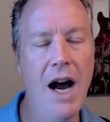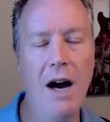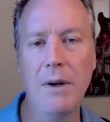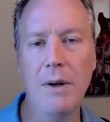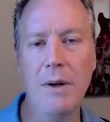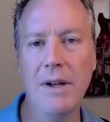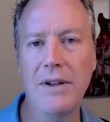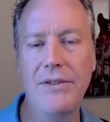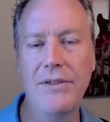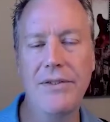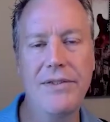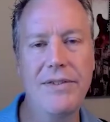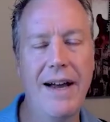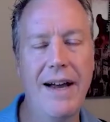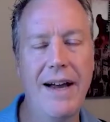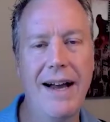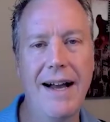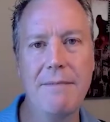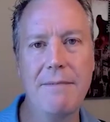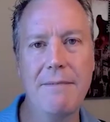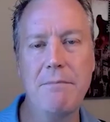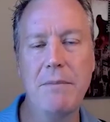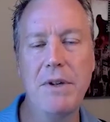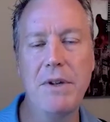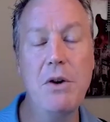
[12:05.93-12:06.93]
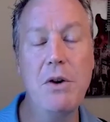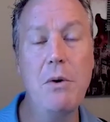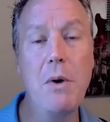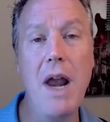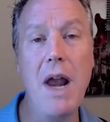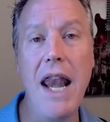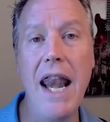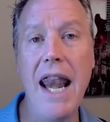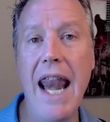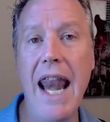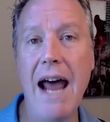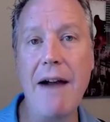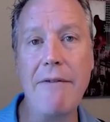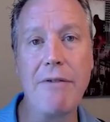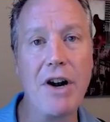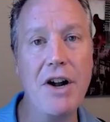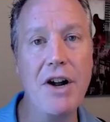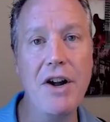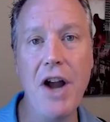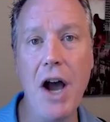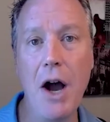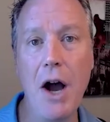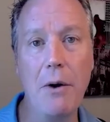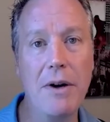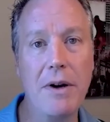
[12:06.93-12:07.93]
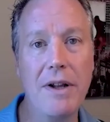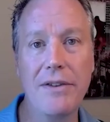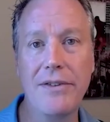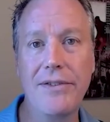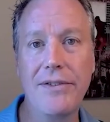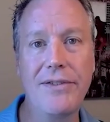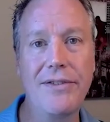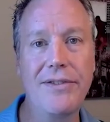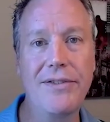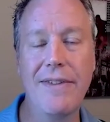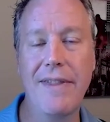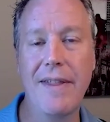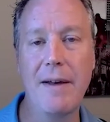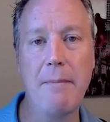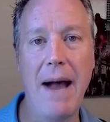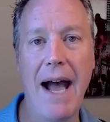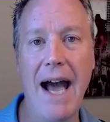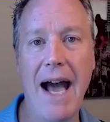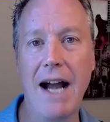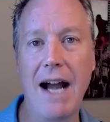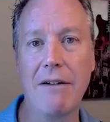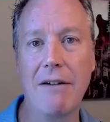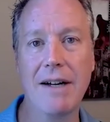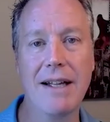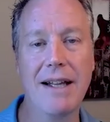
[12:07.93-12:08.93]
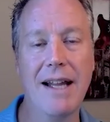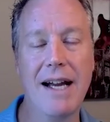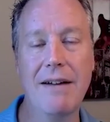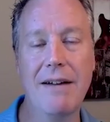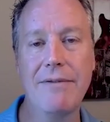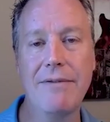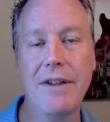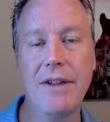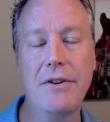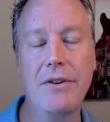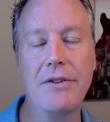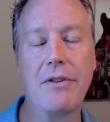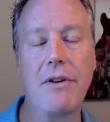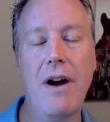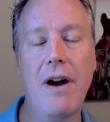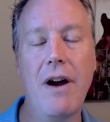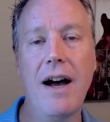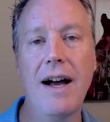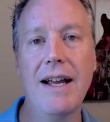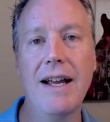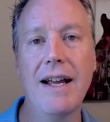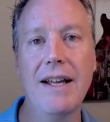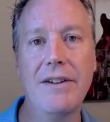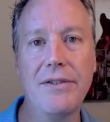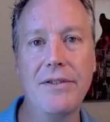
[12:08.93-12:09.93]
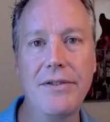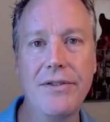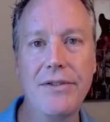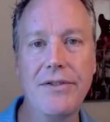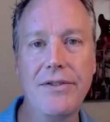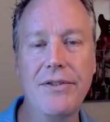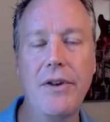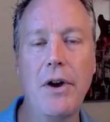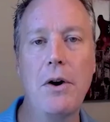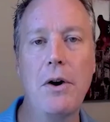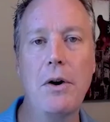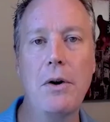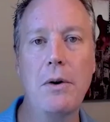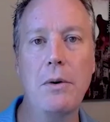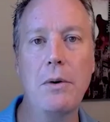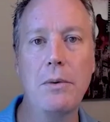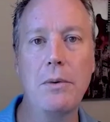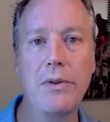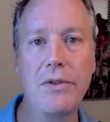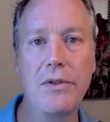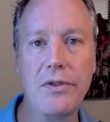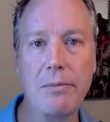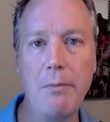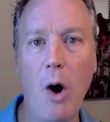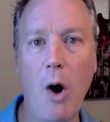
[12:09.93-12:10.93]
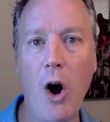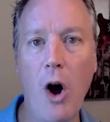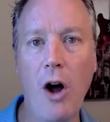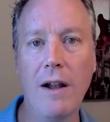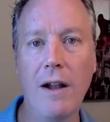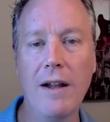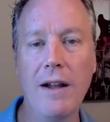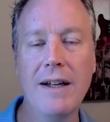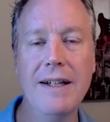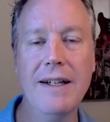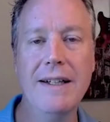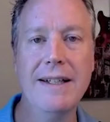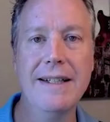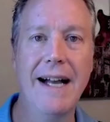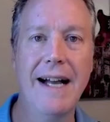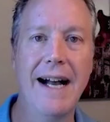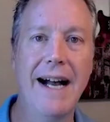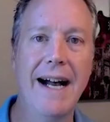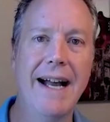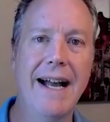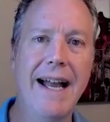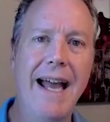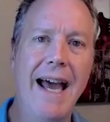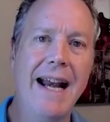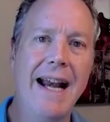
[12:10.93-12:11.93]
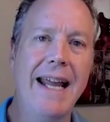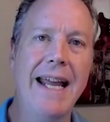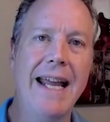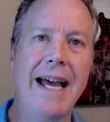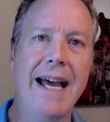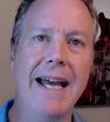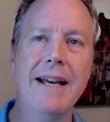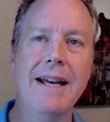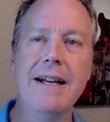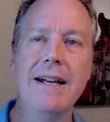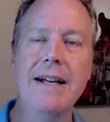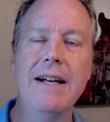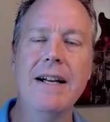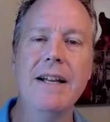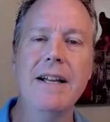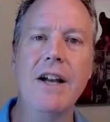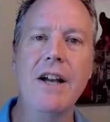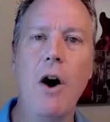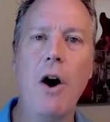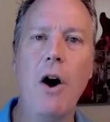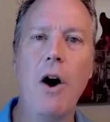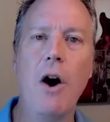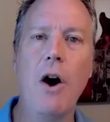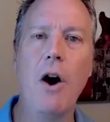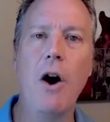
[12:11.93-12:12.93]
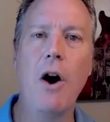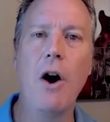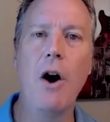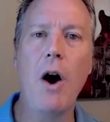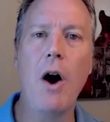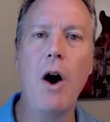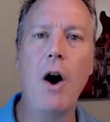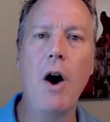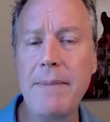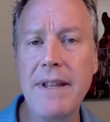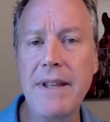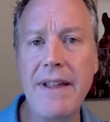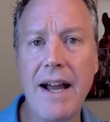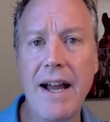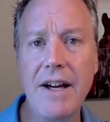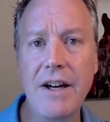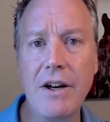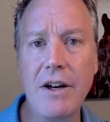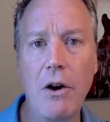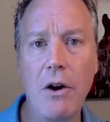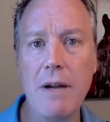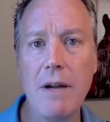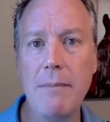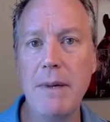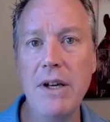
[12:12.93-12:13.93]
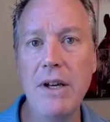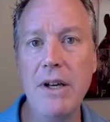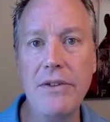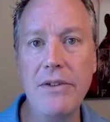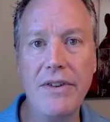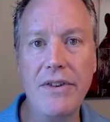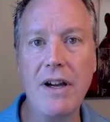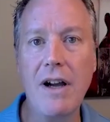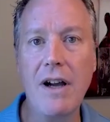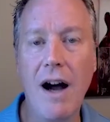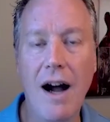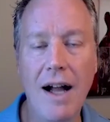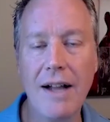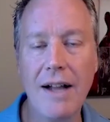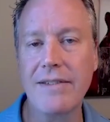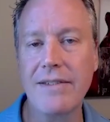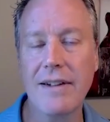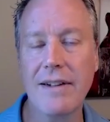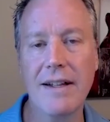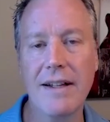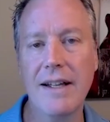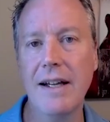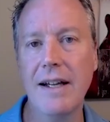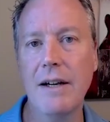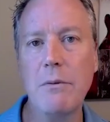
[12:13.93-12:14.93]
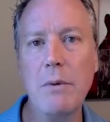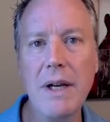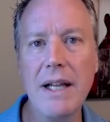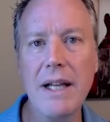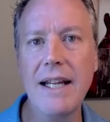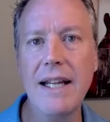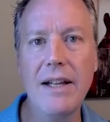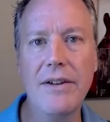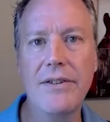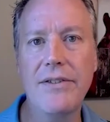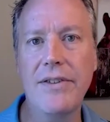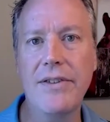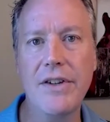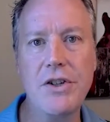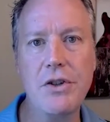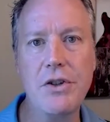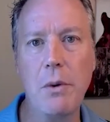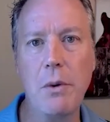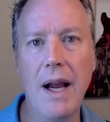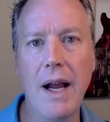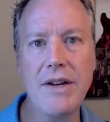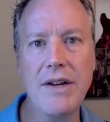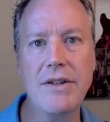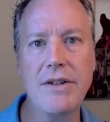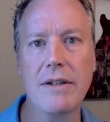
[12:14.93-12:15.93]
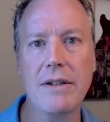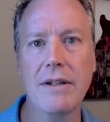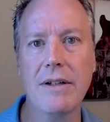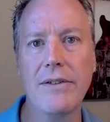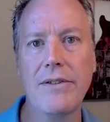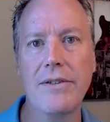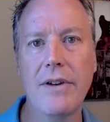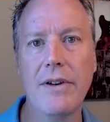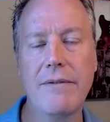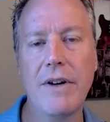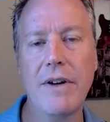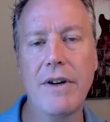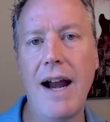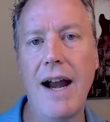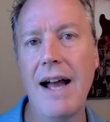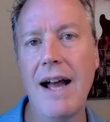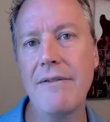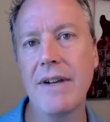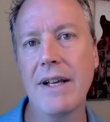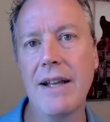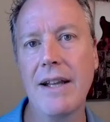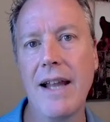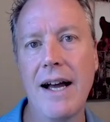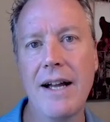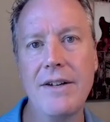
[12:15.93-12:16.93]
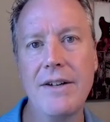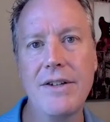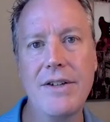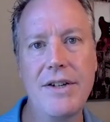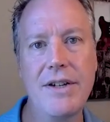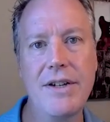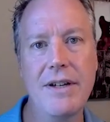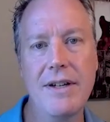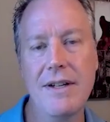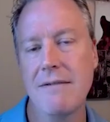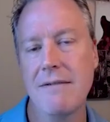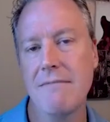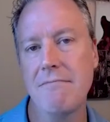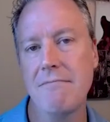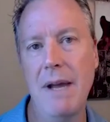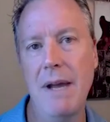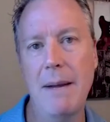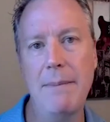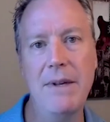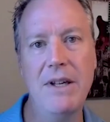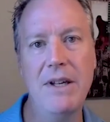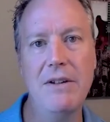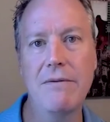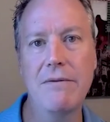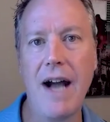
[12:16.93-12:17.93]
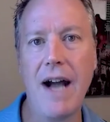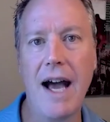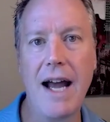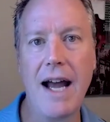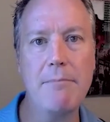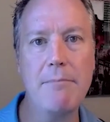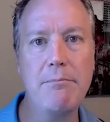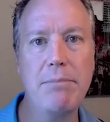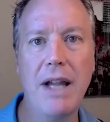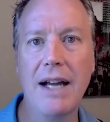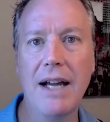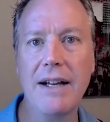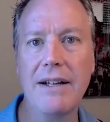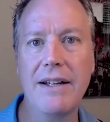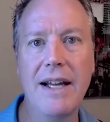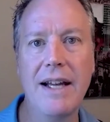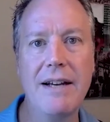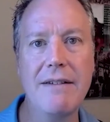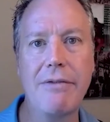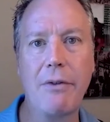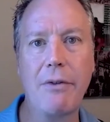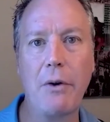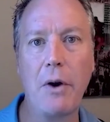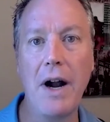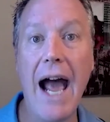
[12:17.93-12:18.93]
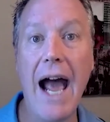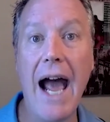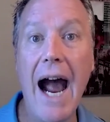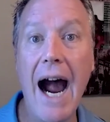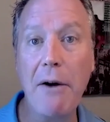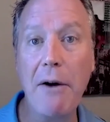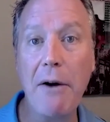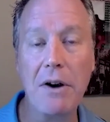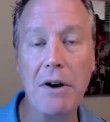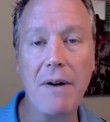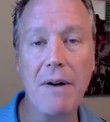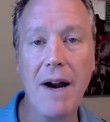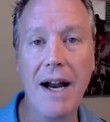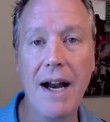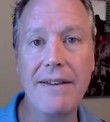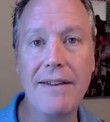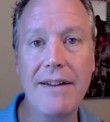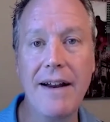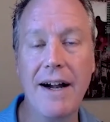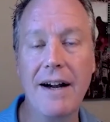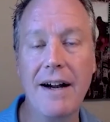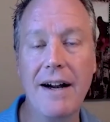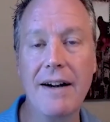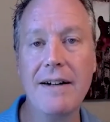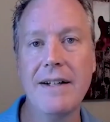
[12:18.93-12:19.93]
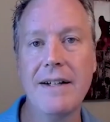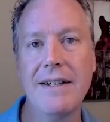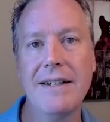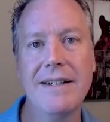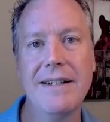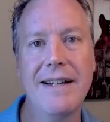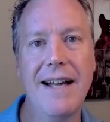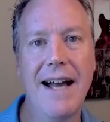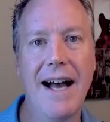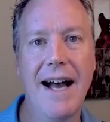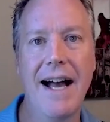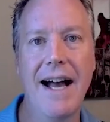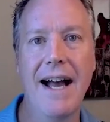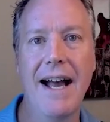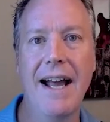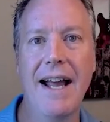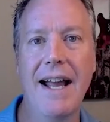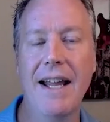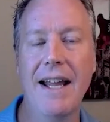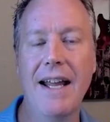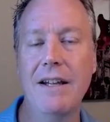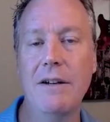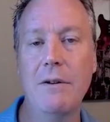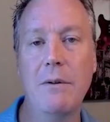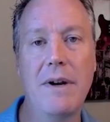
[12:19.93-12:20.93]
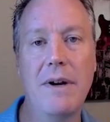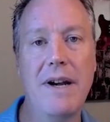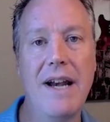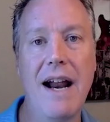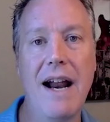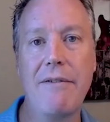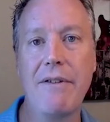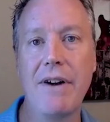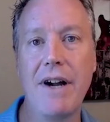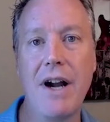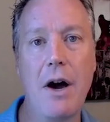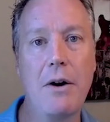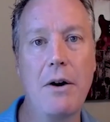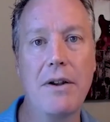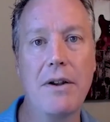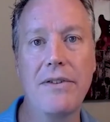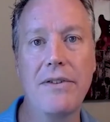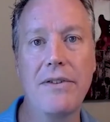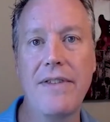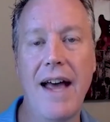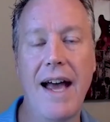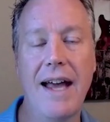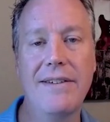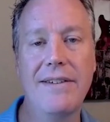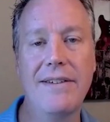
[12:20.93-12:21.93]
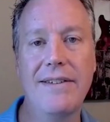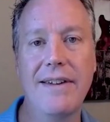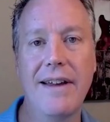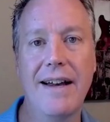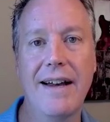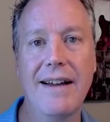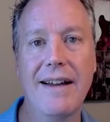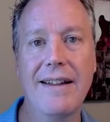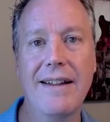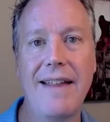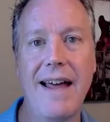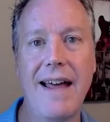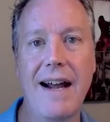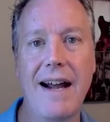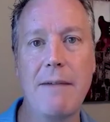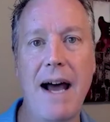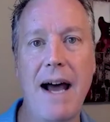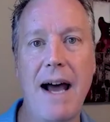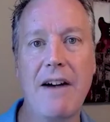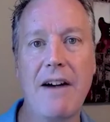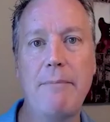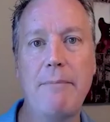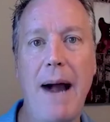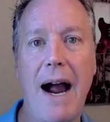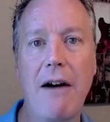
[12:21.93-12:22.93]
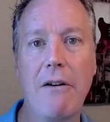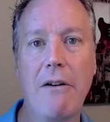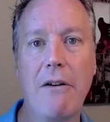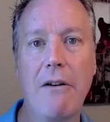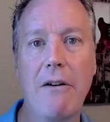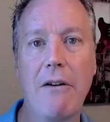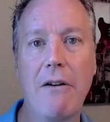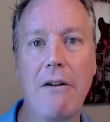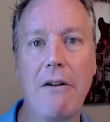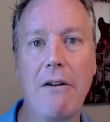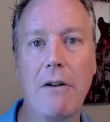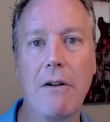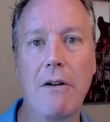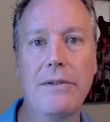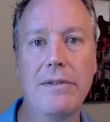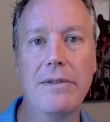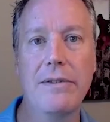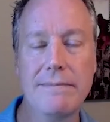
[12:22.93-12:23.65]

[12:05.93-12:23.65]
it's uh, you would never notice the battery life. The draw is so small, uh, and again, you know, unlike something that you're going to be using constantly, it really is situational. So if you're having lunch maybe you've got it plugged in for an hour right there. Uh, you would never notice that uh, that amount of power we use.